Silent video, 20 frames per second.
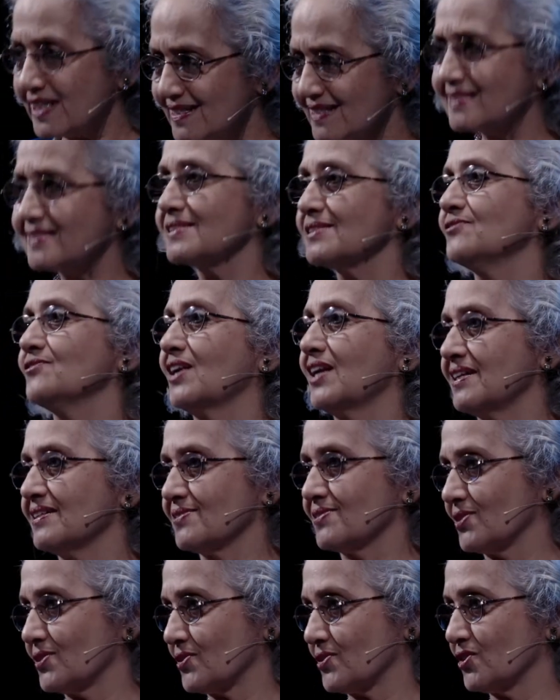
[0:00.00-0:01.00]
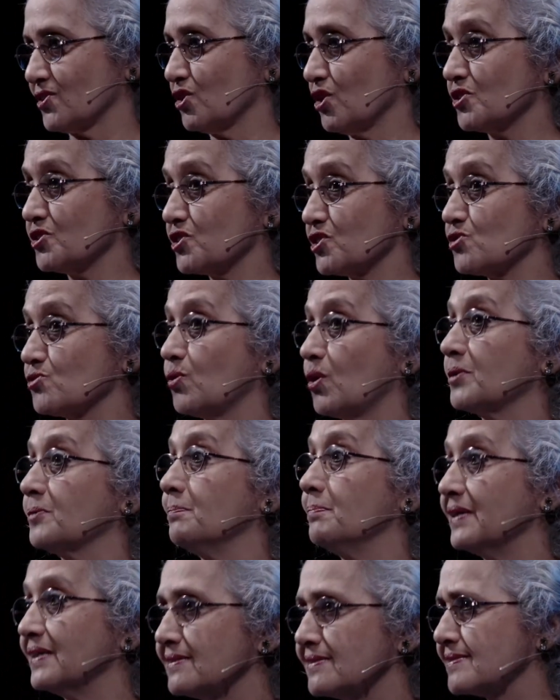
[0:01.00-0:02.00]
civilization, not just what
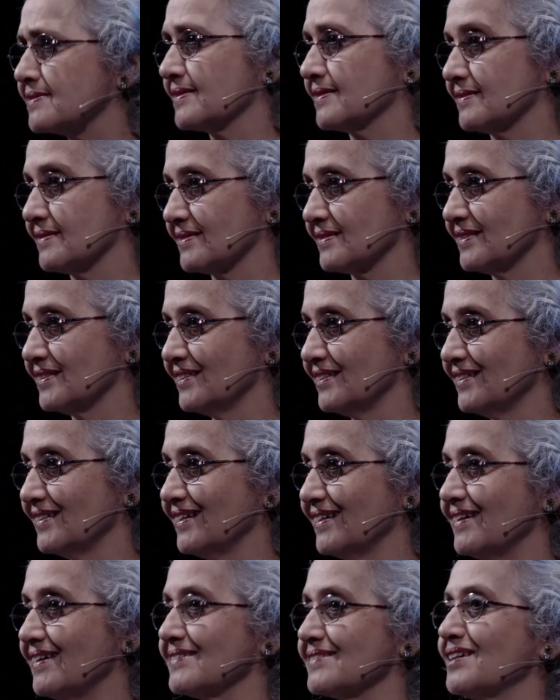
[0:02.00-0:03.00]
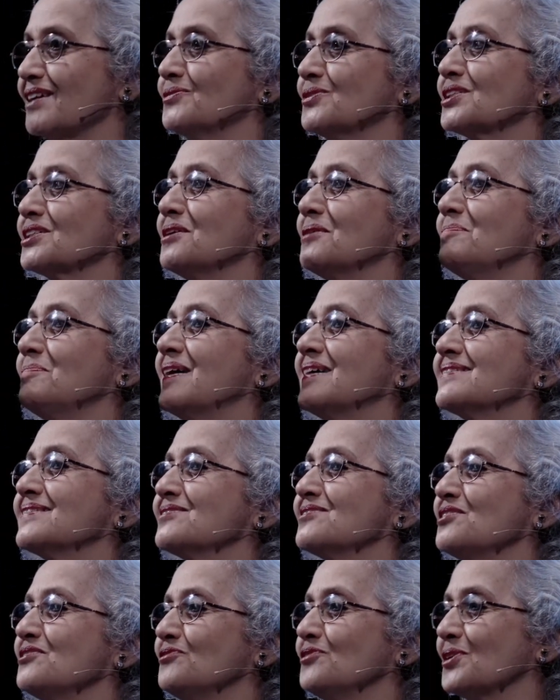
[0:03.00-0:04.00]
builds it, is our
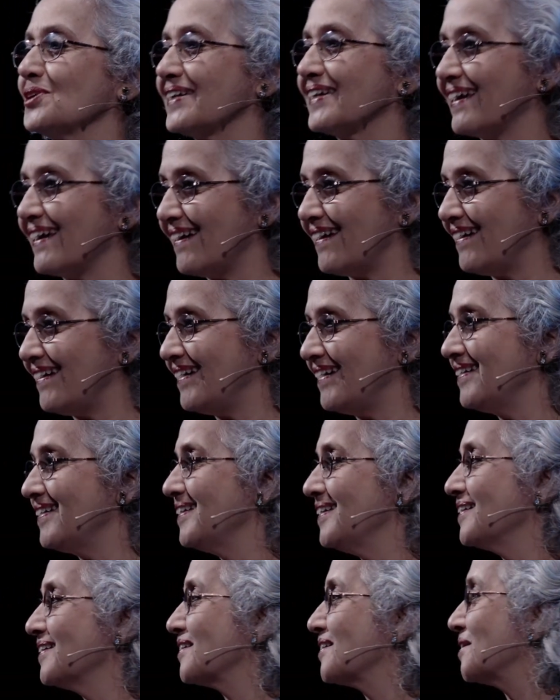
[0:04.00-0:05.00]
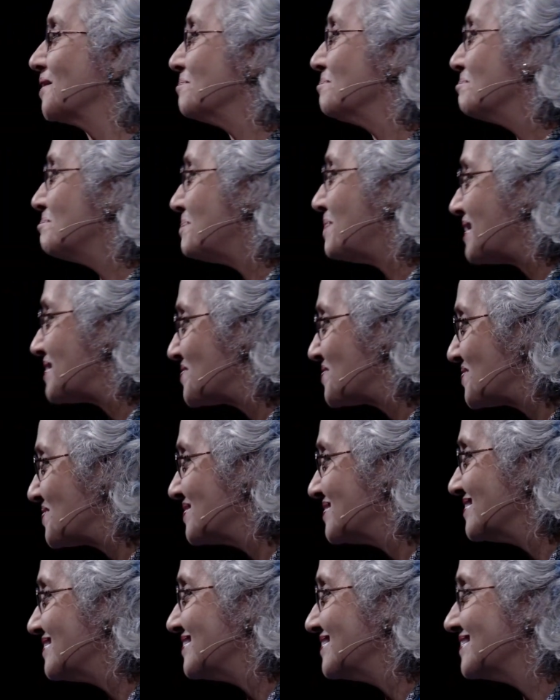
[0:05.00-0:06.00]
capacity for care,
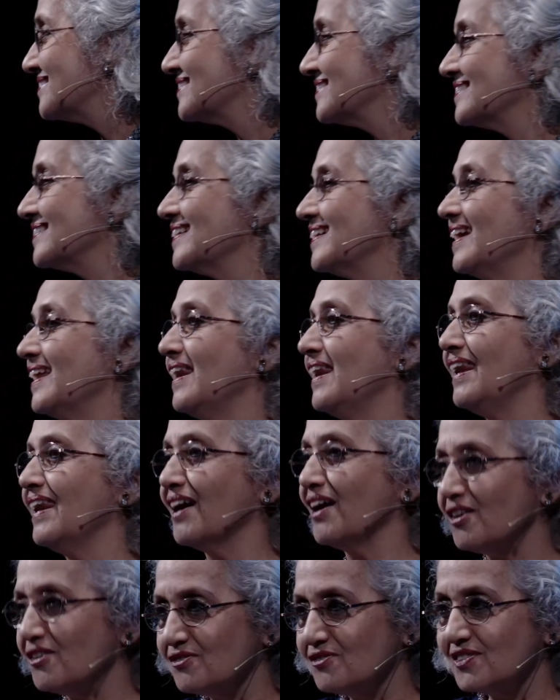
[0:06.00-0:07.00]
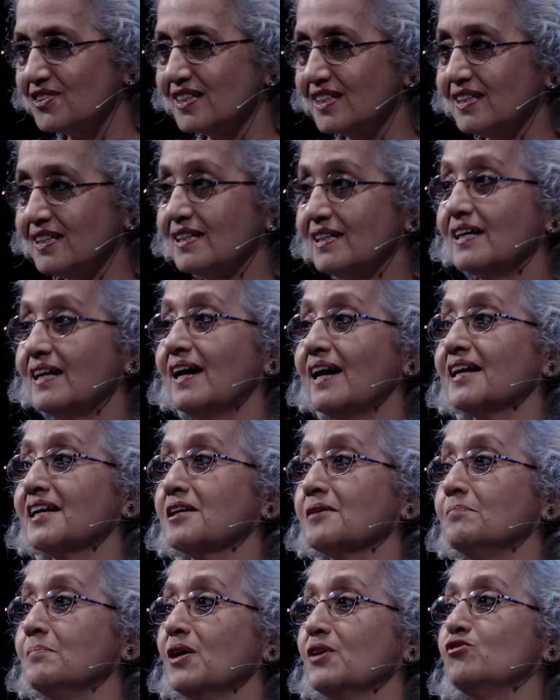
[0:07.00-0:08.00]
compassion, love, and
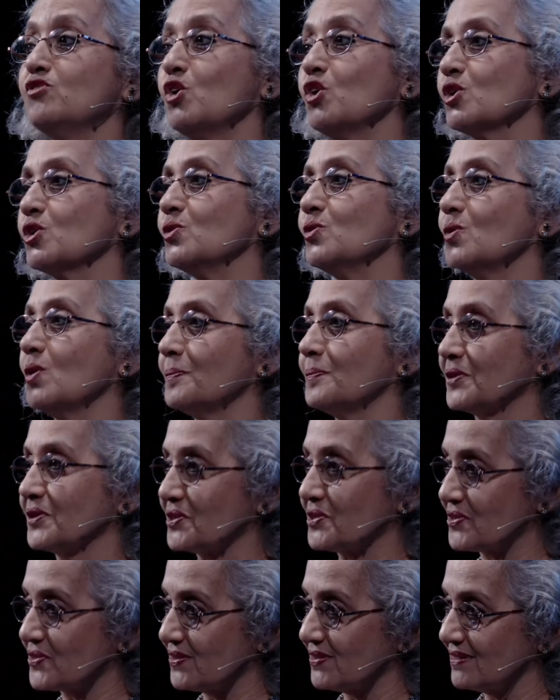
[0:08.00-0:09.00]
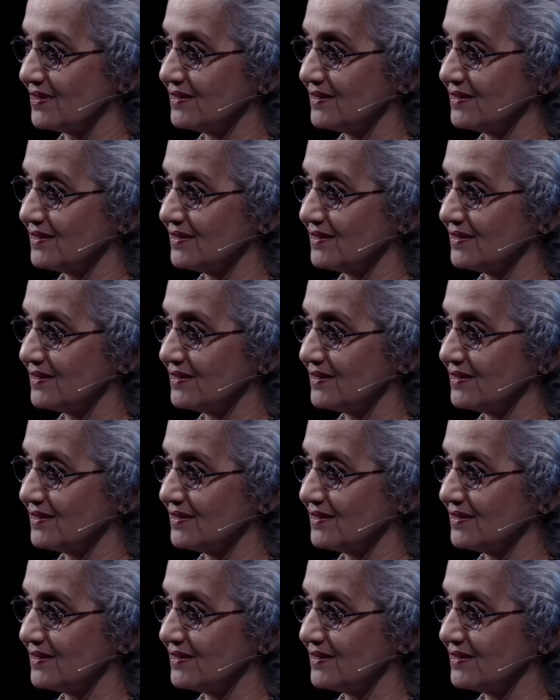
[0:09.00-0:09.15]
above all, cooperation.